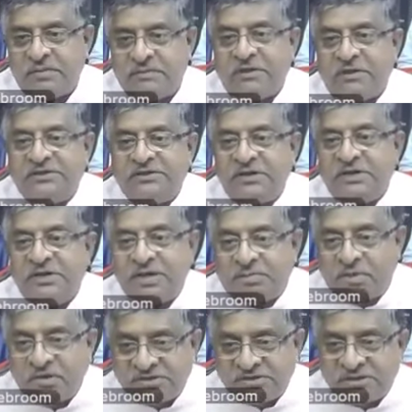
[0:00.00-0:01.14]
The Digital India
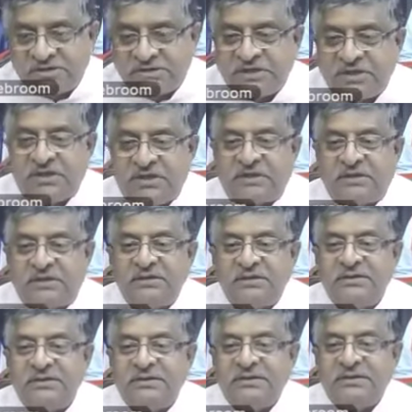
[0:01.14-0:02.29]
policy is there.
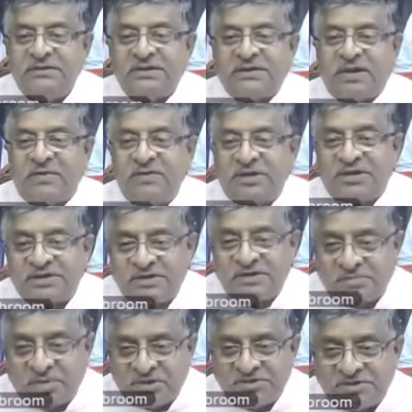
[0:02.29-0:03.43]
The
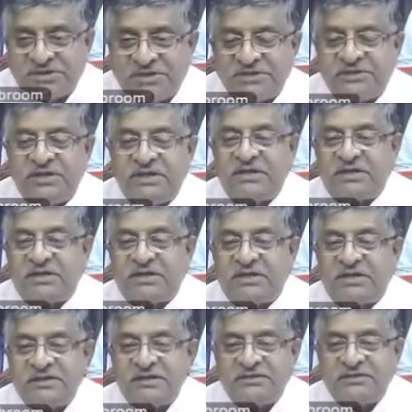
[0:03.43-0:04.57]
communication policy is there.
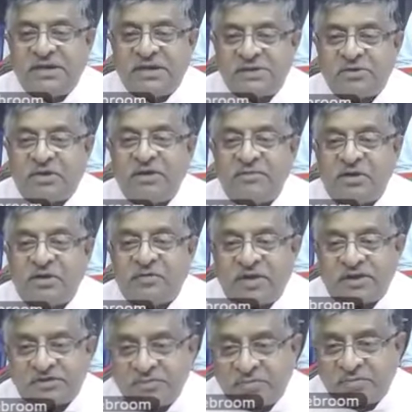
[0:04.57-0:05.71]
The electronic
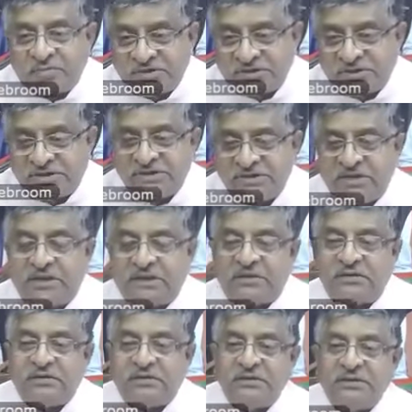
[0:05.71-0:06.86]
manufacturing policy is there.